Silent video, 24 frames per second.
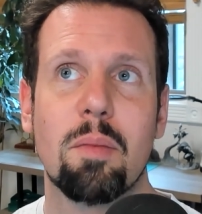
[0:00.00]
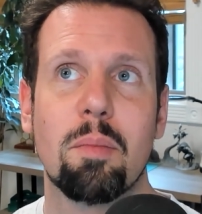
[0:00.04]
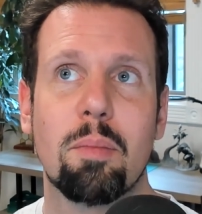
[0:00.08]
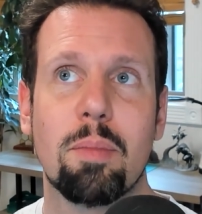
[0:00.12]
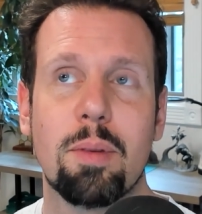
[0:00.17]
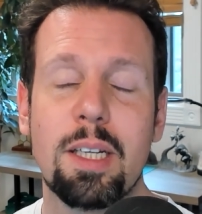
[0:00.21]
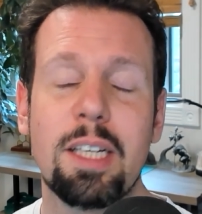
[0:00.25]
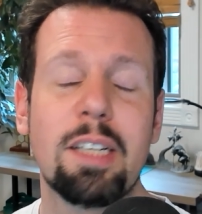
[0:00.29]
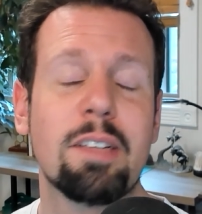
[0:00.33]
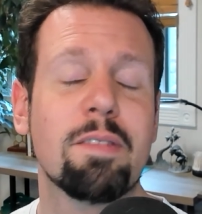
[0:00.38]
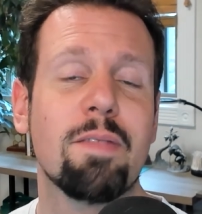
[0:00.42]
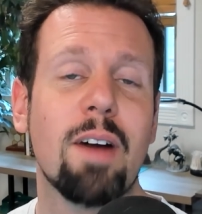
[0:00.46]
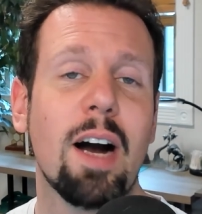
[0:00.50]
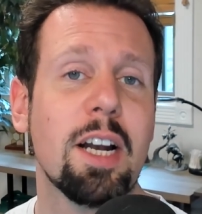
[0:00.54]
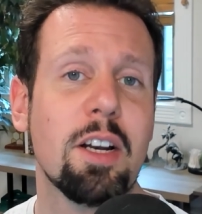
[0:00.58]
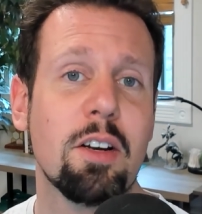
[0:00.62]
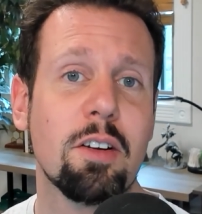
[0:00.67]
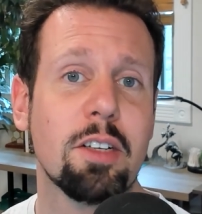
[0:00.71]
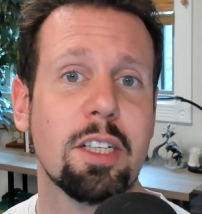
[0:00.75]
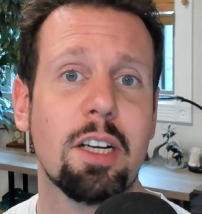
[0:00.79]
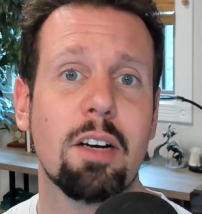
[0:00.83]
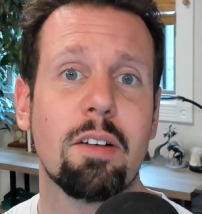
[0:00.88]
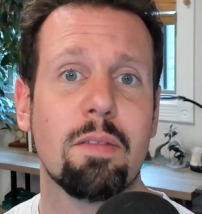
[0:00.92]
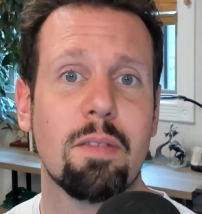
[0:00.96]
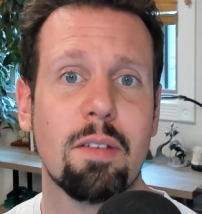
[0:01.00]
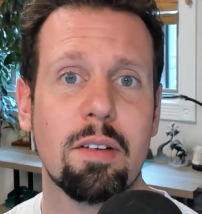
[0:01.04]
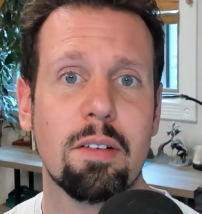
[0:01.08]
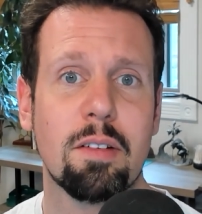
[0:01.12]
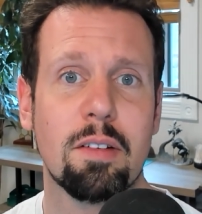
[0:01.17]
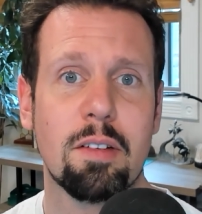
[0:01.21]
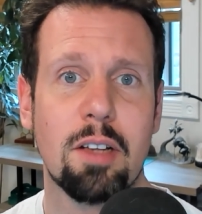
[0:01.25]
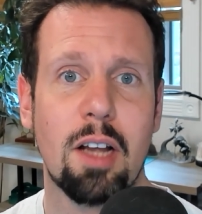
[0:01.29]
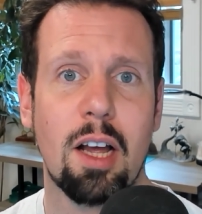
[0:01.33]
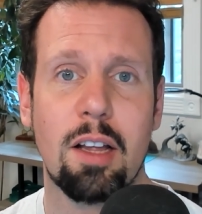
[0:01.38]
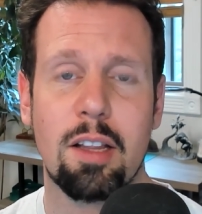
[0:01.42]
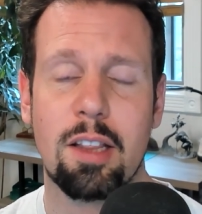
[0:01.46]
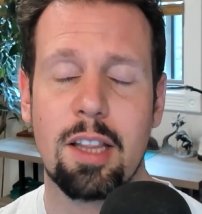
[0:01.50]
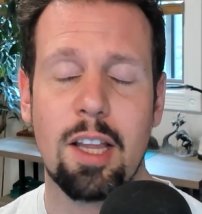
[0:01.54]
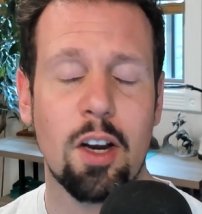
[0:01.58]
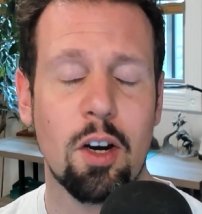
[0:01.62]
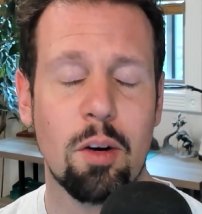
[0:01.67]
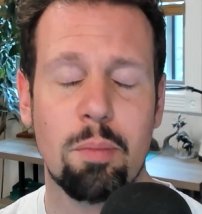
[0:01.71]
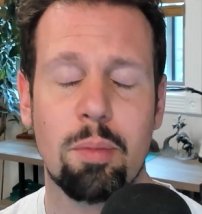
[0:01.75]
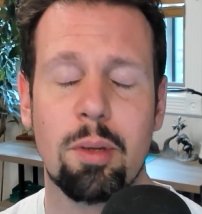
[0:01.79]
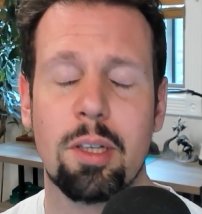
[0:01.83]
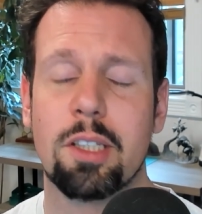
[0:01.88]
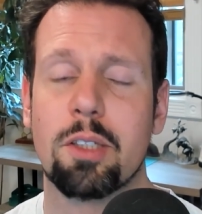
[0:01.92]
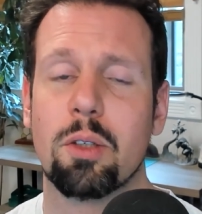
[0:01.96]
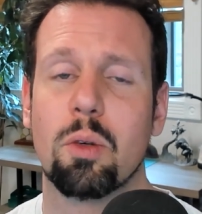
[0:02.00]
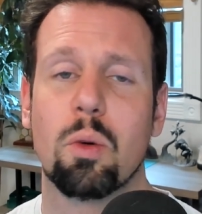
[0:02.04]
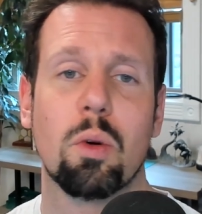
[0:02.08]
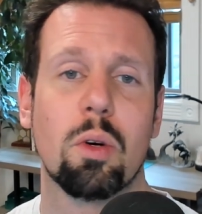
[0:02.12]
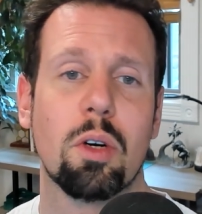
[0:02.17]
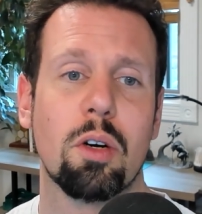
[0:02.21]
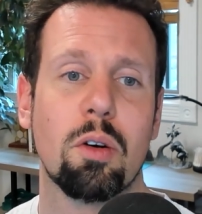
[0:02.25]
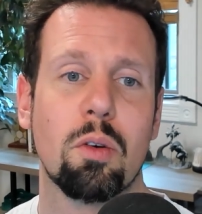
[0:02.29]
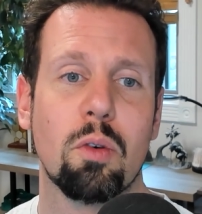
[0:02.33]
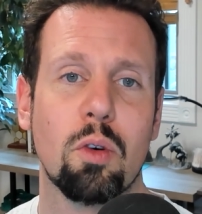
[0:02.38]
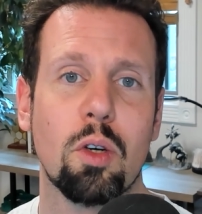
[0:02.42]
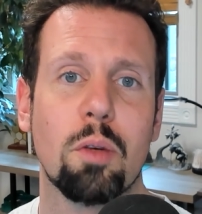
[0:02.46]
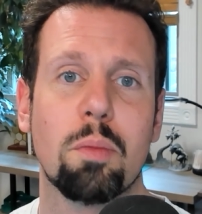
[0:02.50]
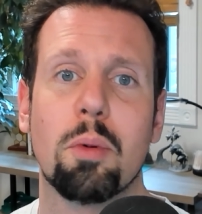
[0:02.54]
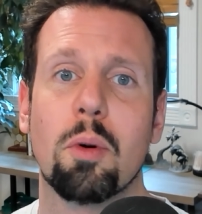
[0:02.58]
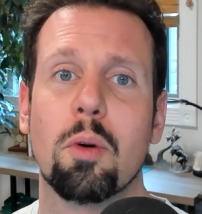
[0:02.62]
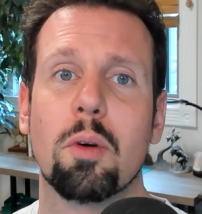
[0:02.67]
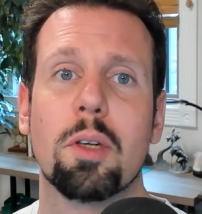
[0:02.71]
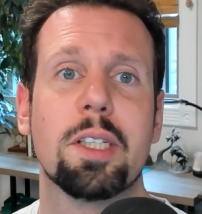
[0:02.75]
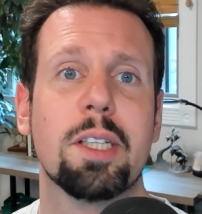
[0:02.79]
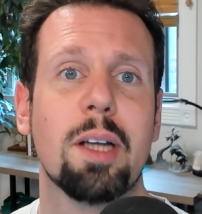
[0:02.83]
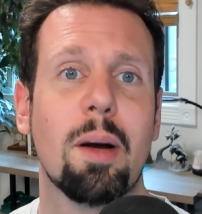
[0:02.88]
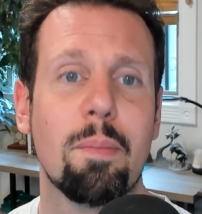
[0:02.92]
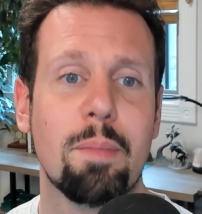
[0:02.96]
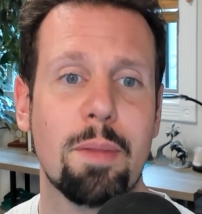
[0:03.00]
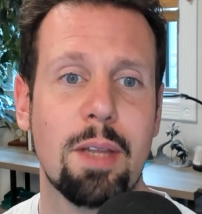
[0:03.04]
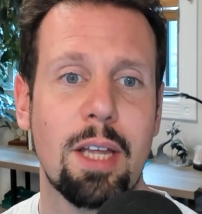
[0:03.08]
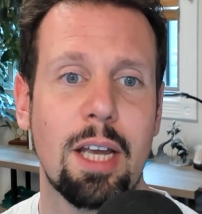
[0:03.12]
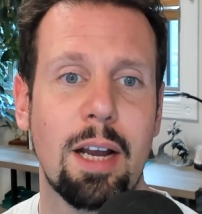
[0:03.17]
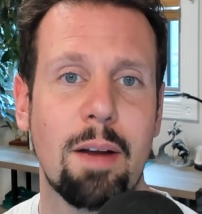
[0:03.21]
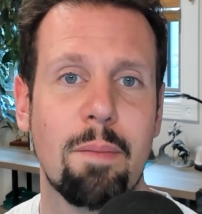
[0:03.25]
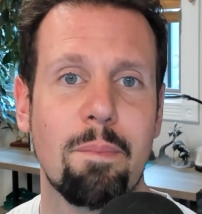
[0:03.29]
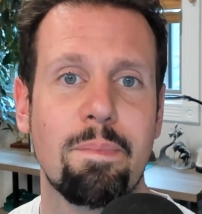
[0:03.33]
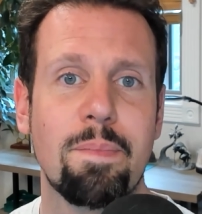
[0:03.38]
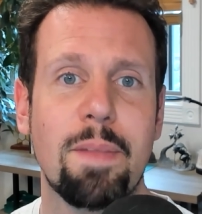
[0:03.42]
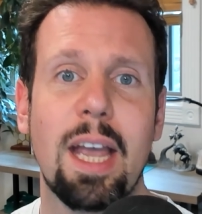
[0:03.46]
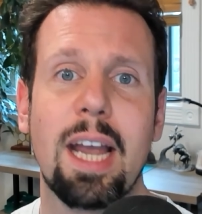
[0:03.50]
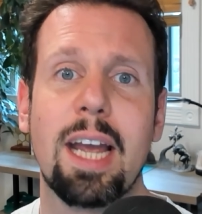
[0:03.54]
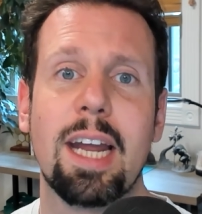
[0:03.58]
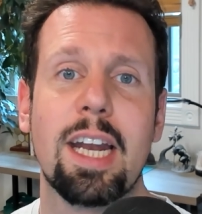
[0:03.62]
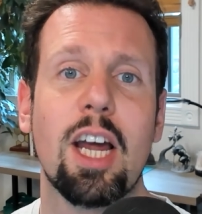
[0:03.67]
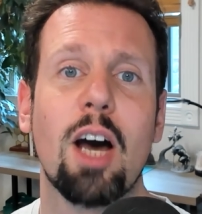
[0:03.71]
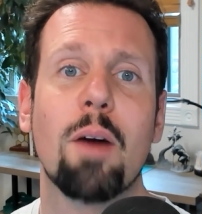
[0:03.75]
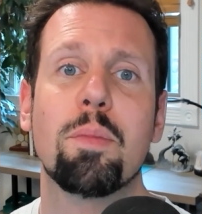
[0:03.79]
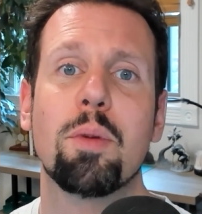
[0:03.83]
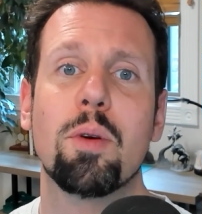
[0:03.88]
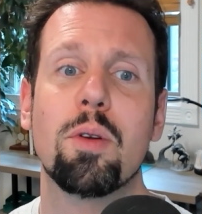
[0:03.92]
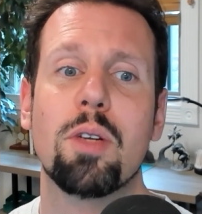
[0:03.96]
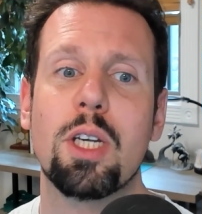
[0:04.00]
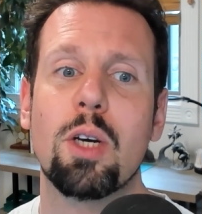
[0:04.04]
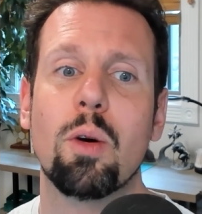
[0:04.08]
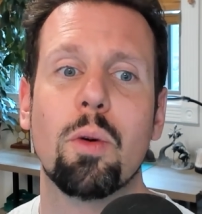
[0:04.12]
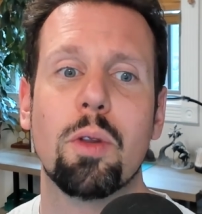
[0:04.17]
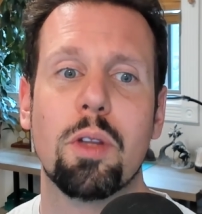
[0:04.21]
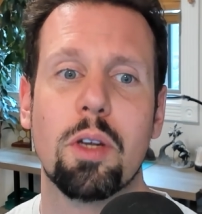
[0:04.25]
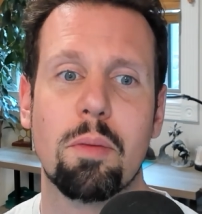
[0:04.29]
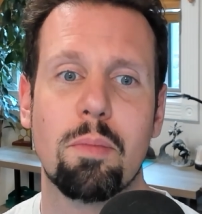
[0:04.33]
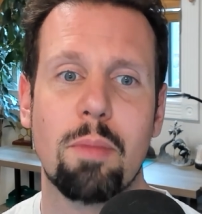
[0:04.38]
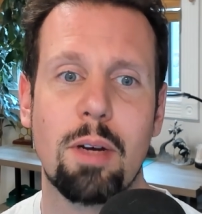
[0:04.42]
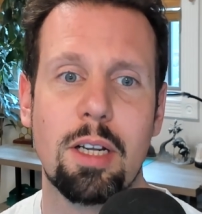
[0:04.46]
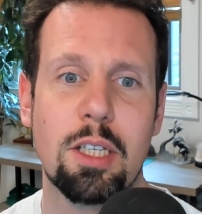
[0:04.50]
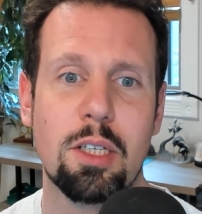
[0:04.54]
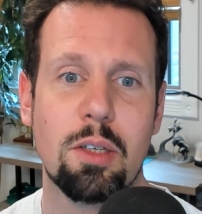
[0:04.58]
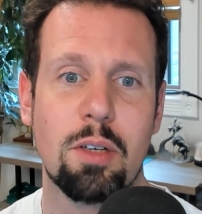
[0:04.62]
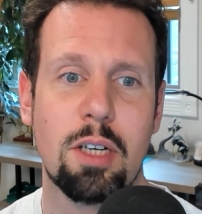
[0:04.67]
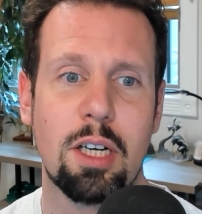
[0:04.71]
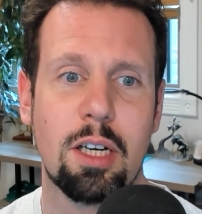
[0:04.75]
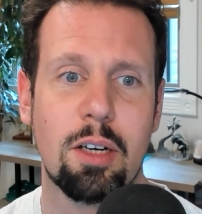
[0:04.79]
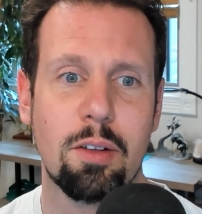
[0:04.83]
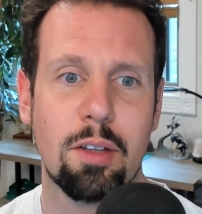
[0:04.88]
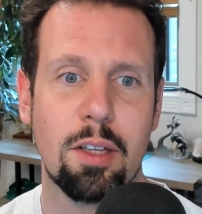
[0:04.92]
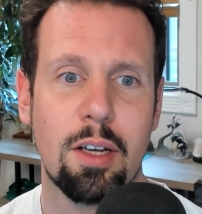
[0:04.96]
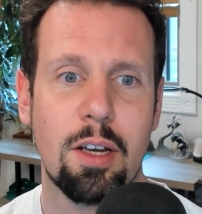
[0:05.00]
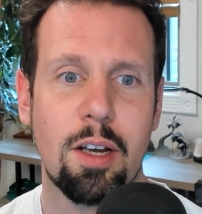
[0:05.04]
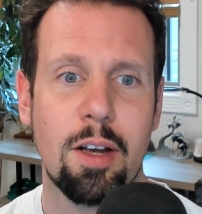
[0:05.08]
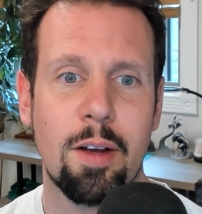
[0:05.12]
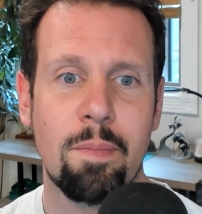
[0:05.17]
please find yourself a therapist or a group or something that can help you deal with your mental health.